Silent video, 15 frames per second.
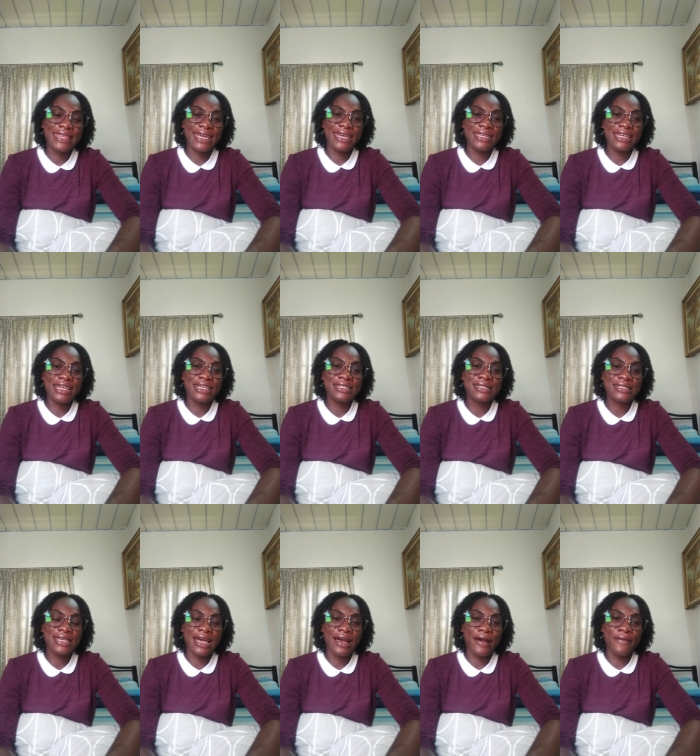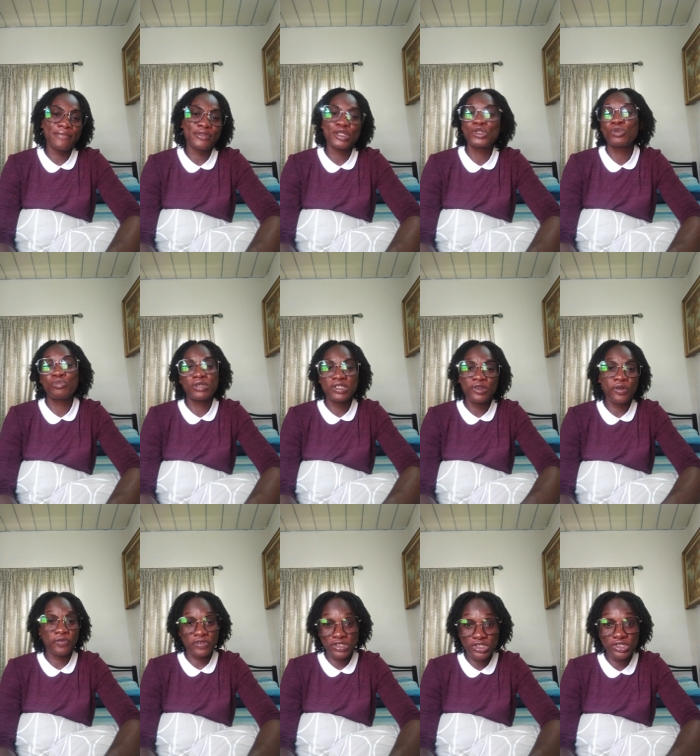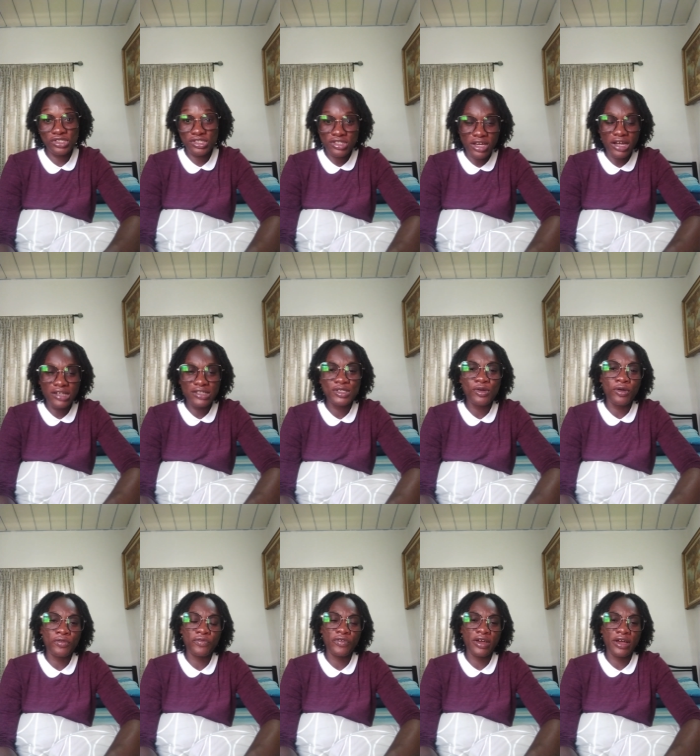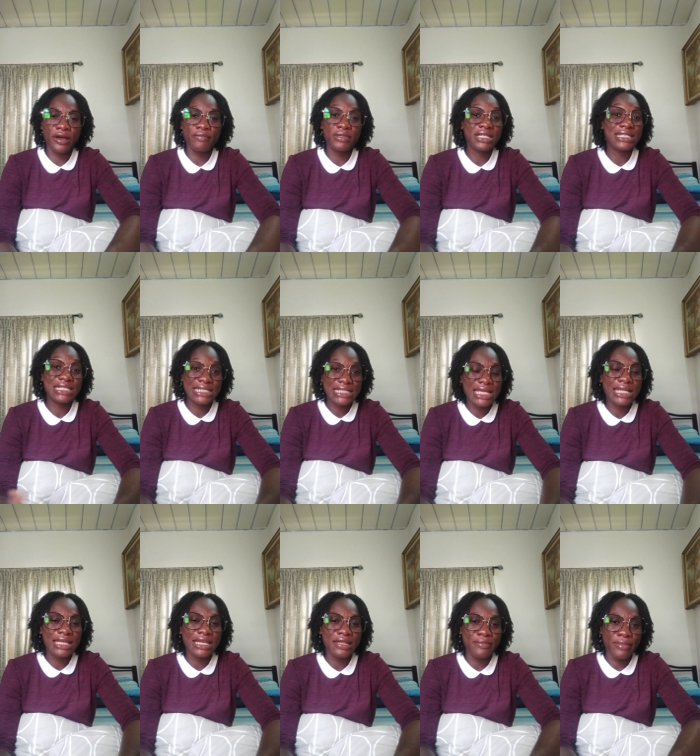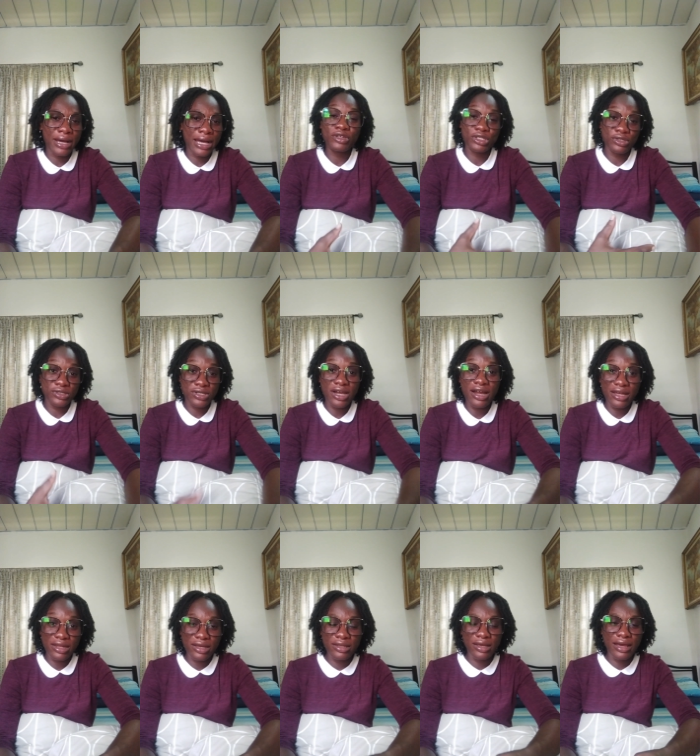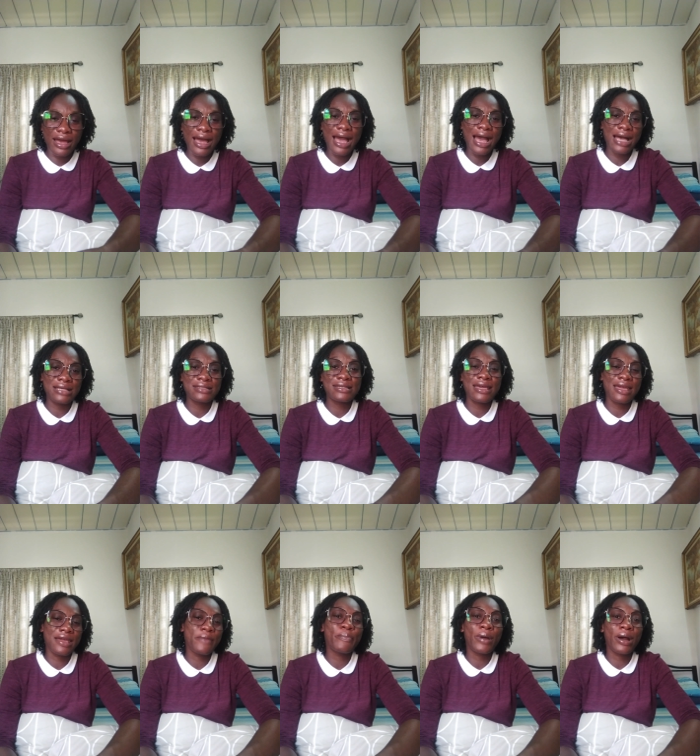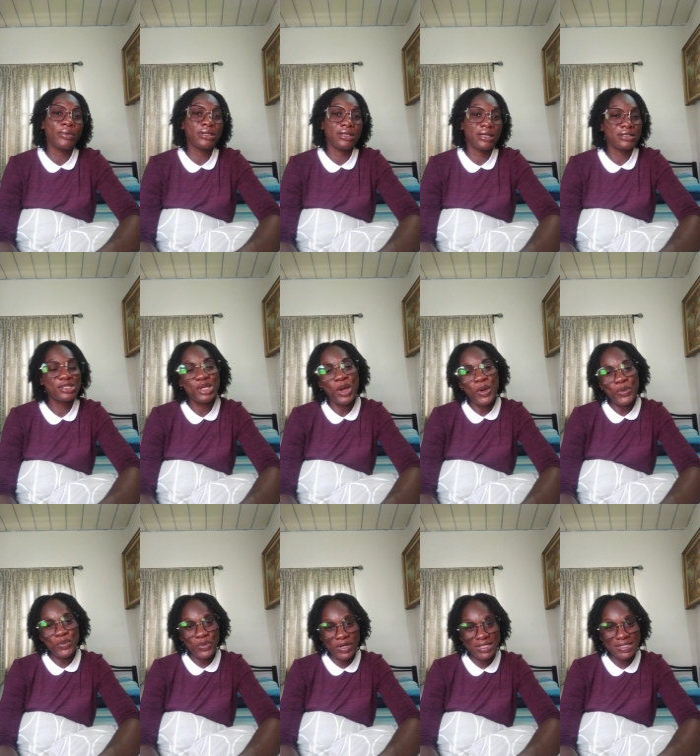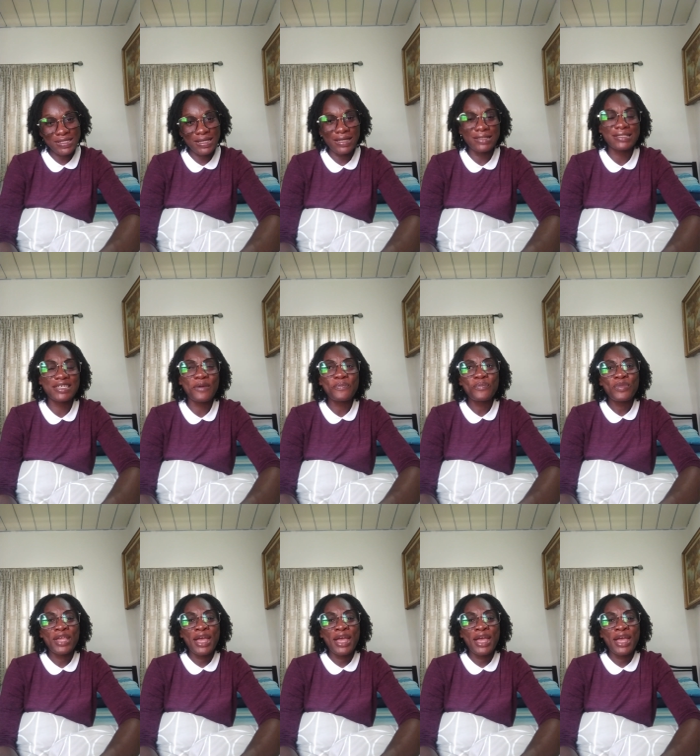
then it's um, this will be the official start of uh, me detailing immigration to Canada as a permanent resident